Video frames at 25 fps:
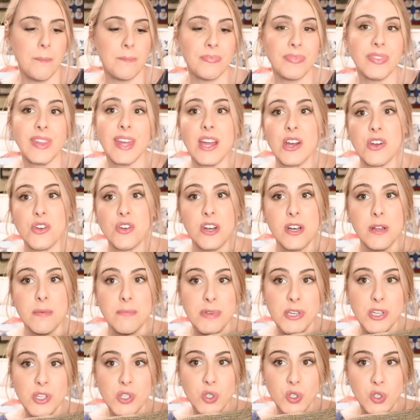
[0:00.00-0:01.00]
They are gonna
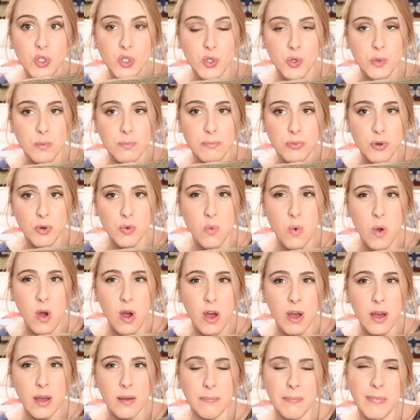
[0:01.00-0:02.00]
be super
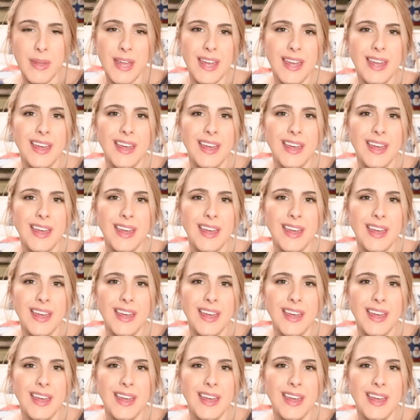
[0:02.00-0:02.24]
warm.